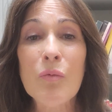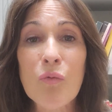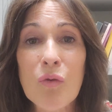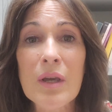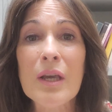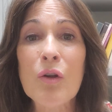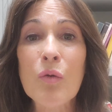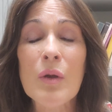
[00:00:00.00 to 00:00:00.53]

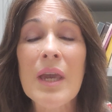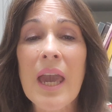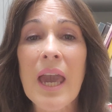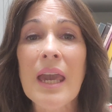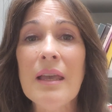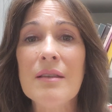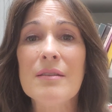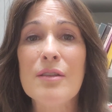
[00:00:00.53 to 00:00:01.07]

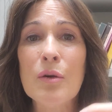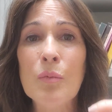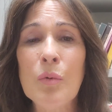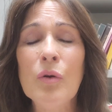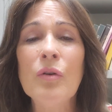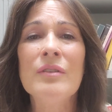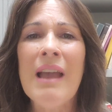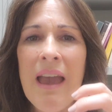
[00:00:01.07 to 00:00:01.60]
recreates the
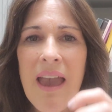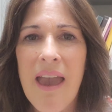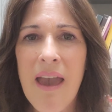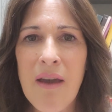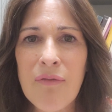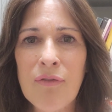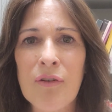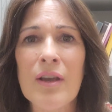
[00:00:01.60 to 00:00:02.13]
world
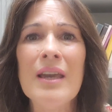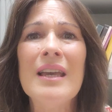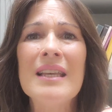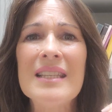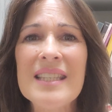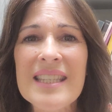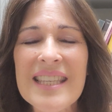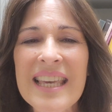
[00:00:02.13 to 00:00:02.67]
every
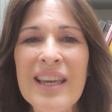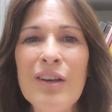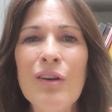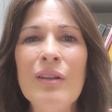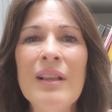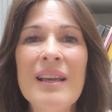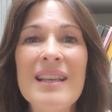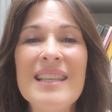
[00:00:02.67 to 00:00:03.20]

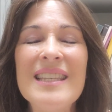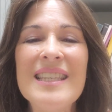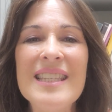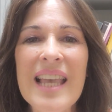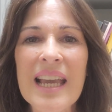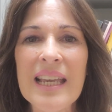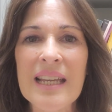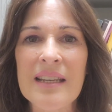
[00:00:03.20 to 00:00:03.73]
single
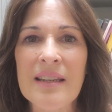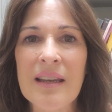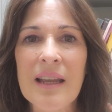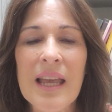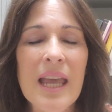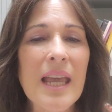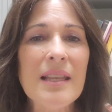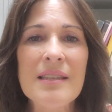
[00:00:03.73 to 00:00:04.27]
second.
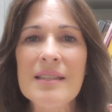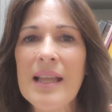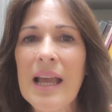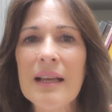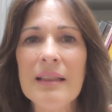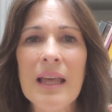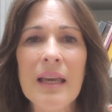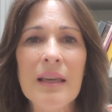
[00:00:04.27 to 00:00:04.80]
It's
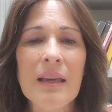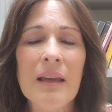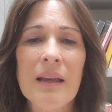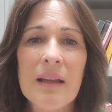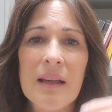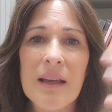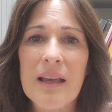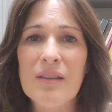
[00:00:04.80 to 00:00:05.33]
not like
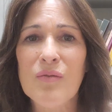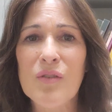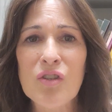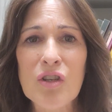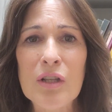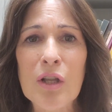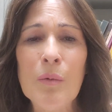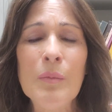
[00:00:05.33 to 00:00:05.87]
chas
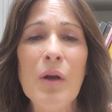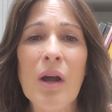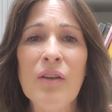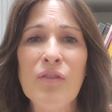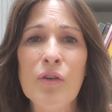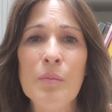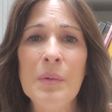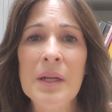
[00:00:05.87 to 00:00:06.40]
v'shalom, God
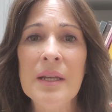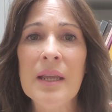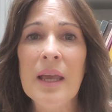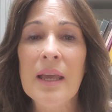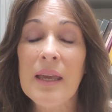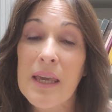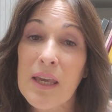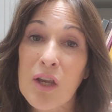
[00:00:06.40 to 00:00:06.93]
forbid,
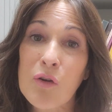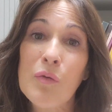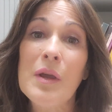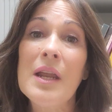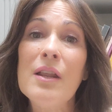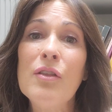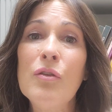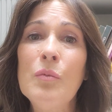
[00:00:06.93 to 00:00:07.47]
He
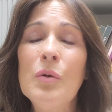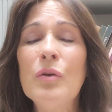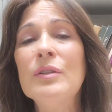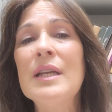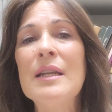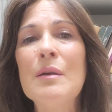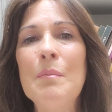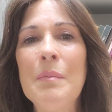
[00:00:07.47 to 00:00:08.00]
created the
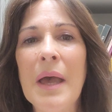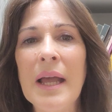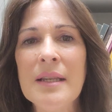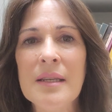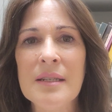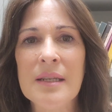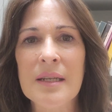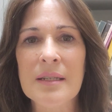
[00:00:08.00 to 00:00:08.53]
world and
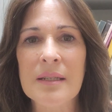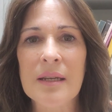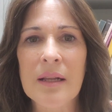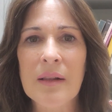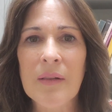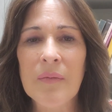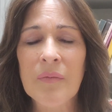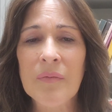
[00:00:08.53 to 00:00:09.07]
abandoned it.
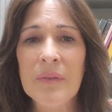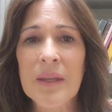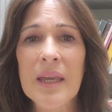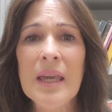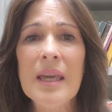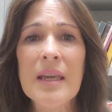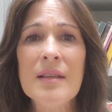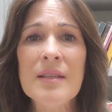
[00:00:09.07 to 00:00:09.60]

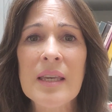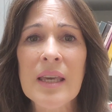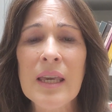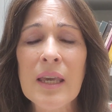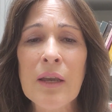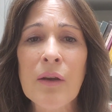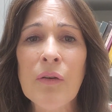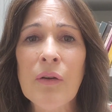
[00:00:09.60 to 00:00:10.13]
He is
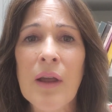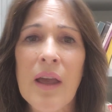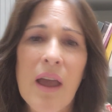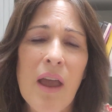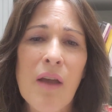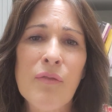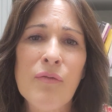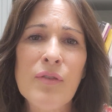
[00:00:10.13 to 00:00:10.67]
here
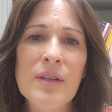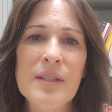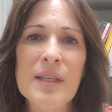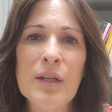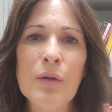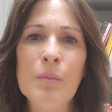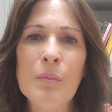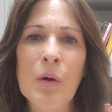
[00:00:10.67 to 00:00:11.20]
every
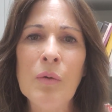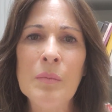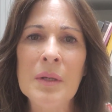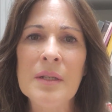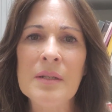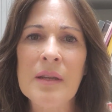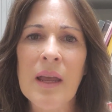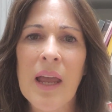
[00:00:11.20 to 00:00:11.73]
single
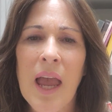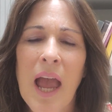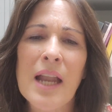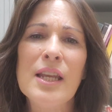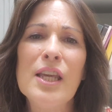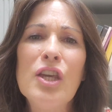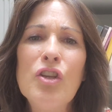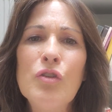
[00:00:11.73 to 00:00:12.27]
moment.
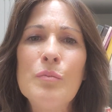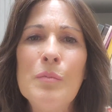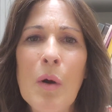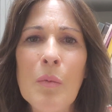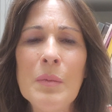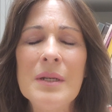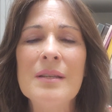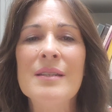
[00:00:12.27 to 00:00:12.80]
And each
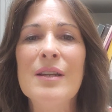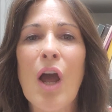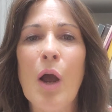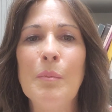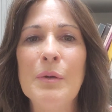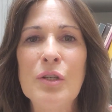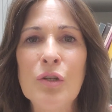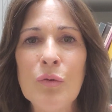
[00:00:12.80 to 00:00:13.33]
moment is an
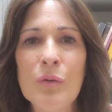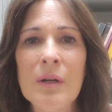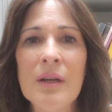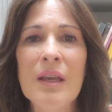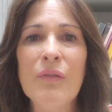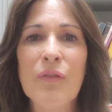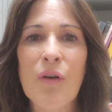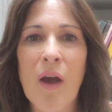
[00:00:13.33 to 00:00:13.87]

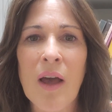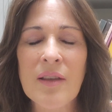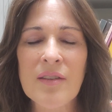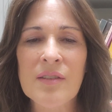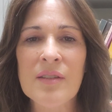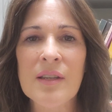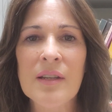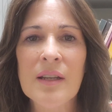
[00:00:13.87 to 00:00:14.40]
opportunity for
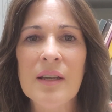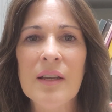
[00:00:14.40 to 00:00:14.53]
us